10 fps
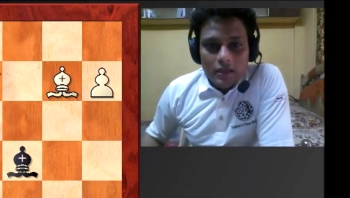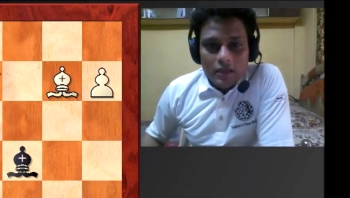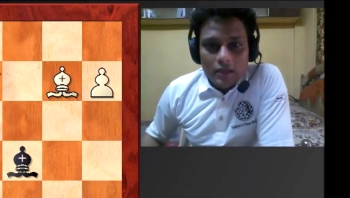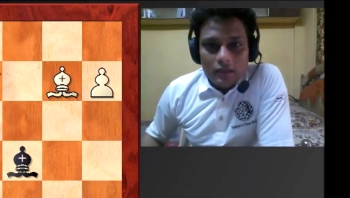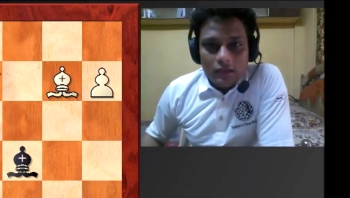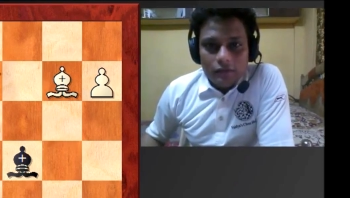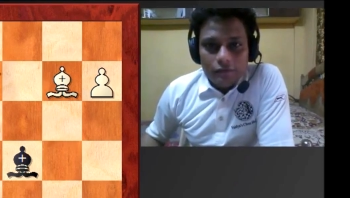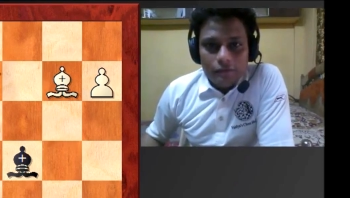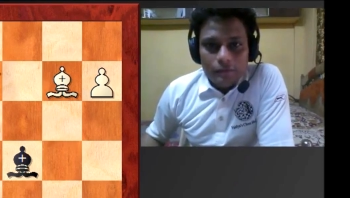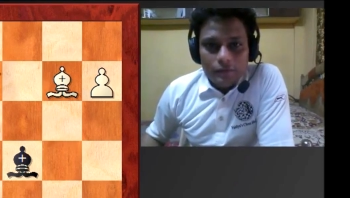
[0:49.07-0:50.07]
Uh, the,
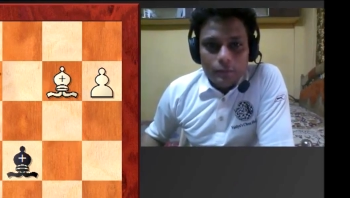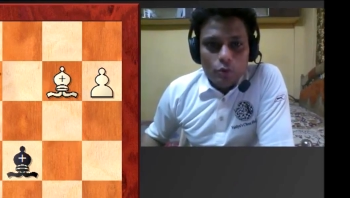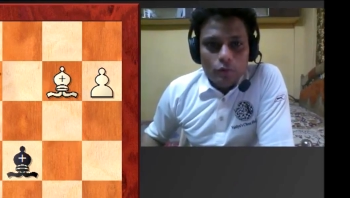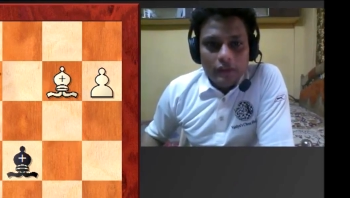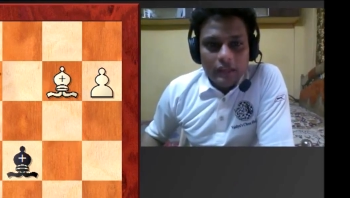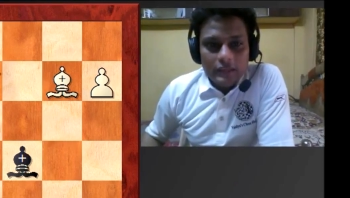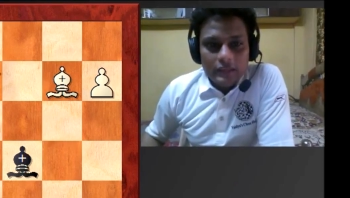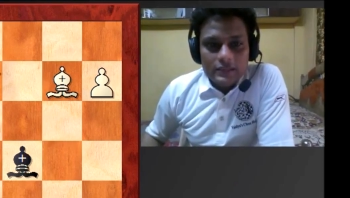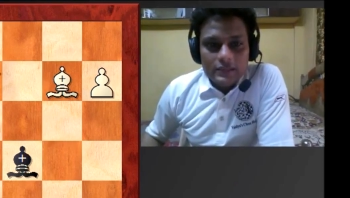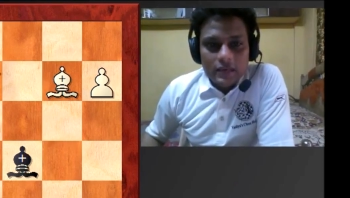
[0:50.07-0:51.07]
the move
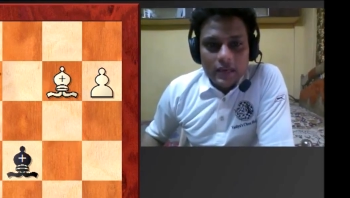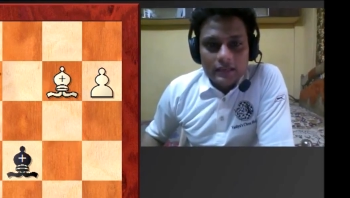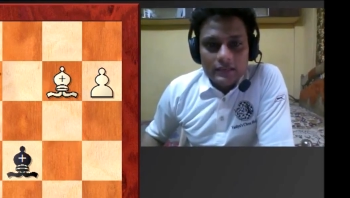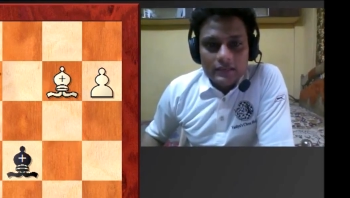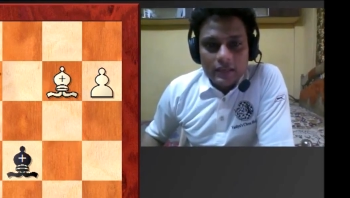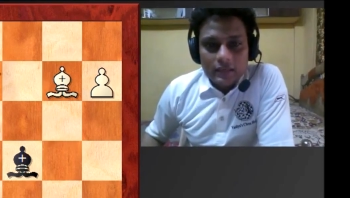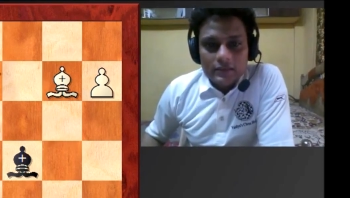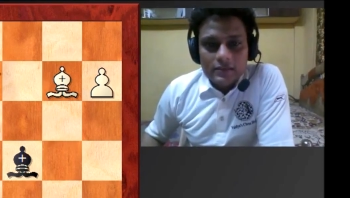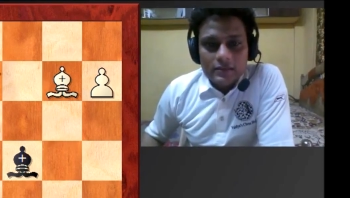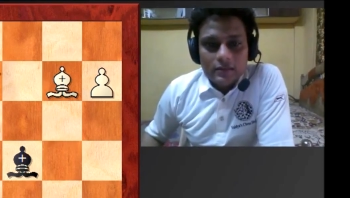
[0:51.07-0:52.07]
is knight
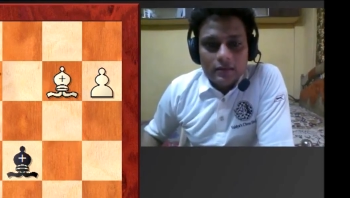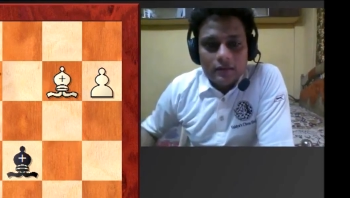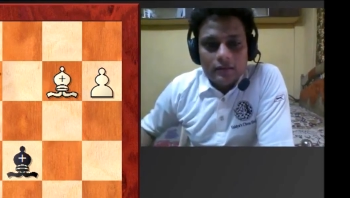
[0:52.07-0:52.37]
takes